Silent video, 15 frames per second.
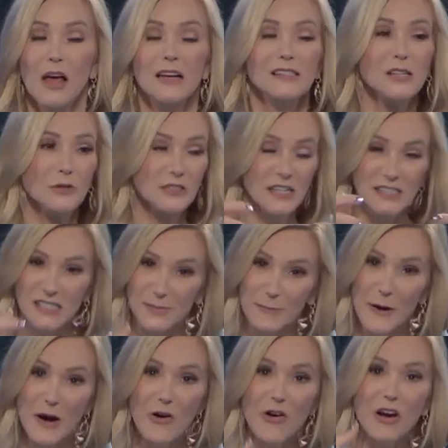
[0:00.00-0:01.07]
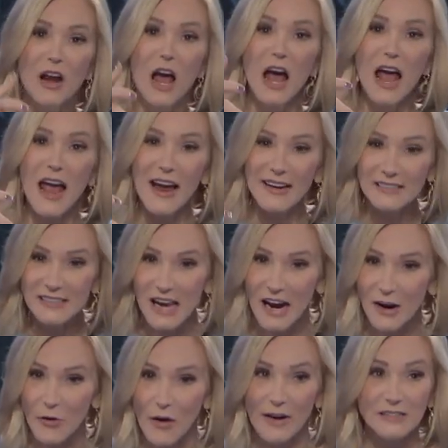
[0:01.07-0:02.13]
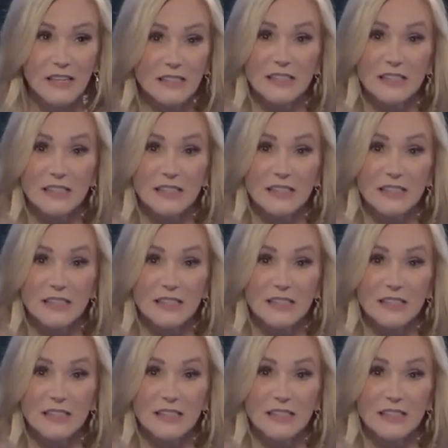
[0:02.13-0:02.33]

So it's a spirit antichrist.